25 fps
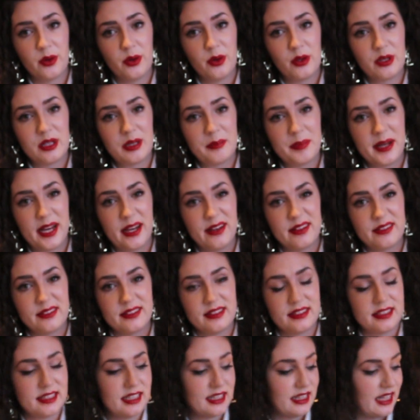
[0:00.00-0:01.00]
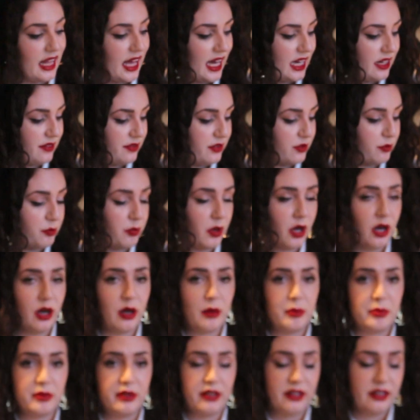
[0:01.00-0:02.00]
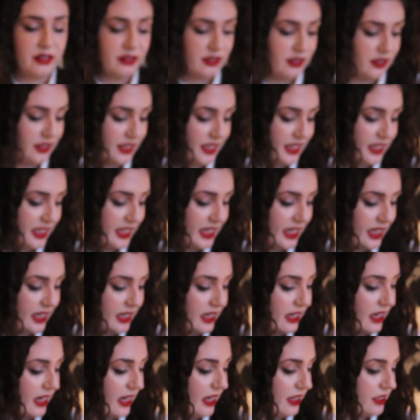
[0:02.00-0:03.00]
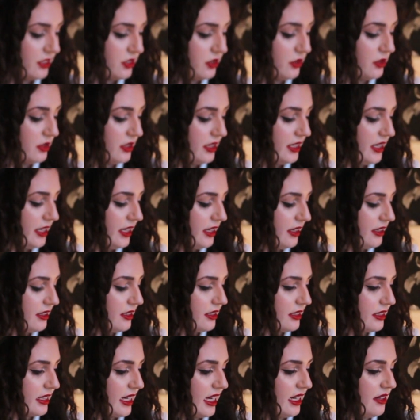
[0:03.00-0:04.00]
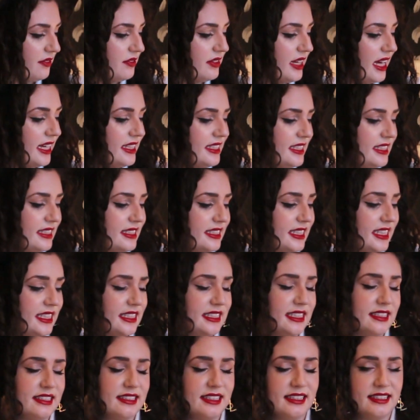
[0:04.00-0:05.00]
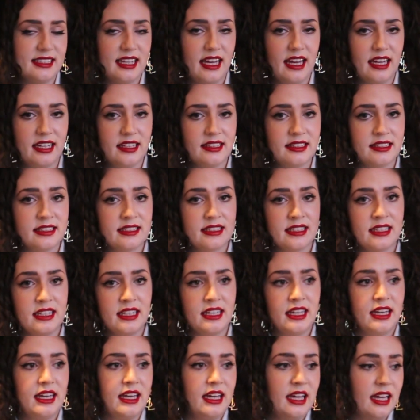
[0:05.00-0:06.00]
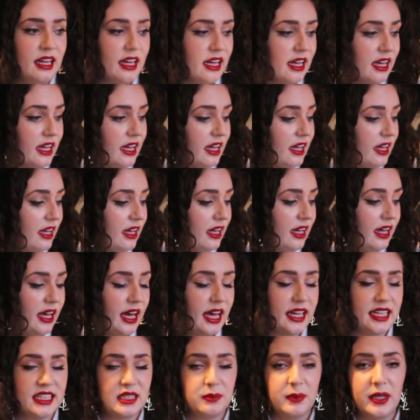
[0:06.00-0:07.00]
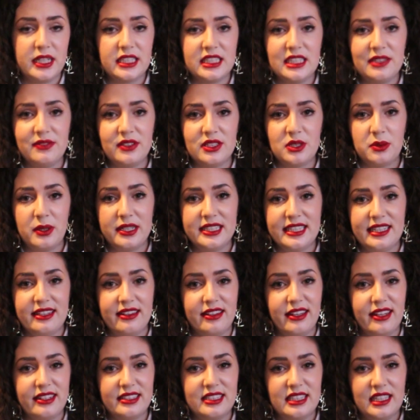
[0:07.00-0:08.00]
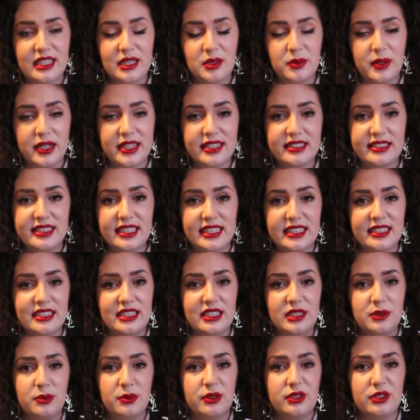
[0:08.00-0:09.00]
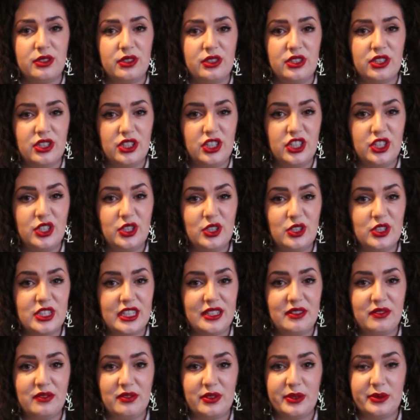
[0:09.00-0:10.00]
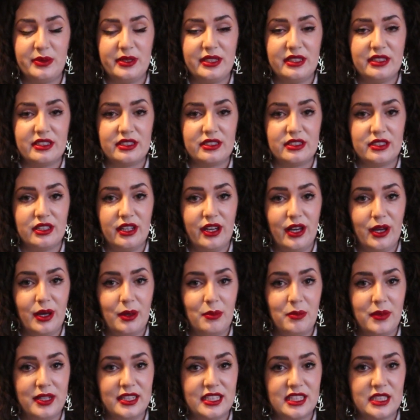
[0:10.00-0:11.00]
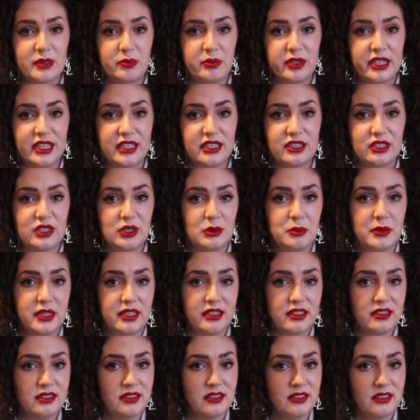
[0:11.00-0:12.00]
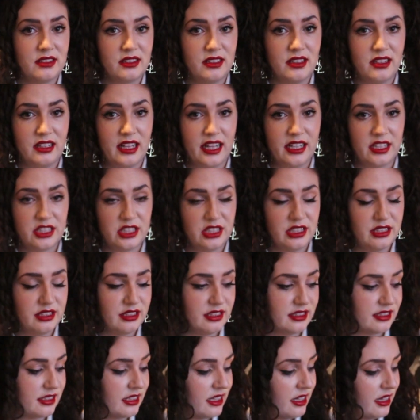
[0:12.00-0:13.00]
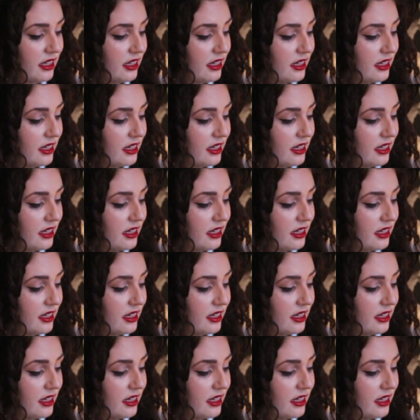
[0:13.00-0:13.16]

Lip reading: All about the life of Barbara Helinke and all her kind of 1960s designs, and especially for 2013 where the 60s was such a huge influence in the spring summer collections.